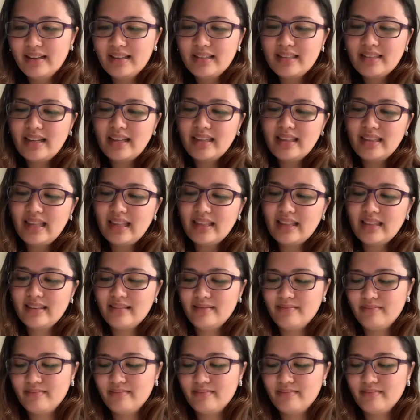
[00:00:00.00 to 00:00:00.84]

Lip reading: It's not that,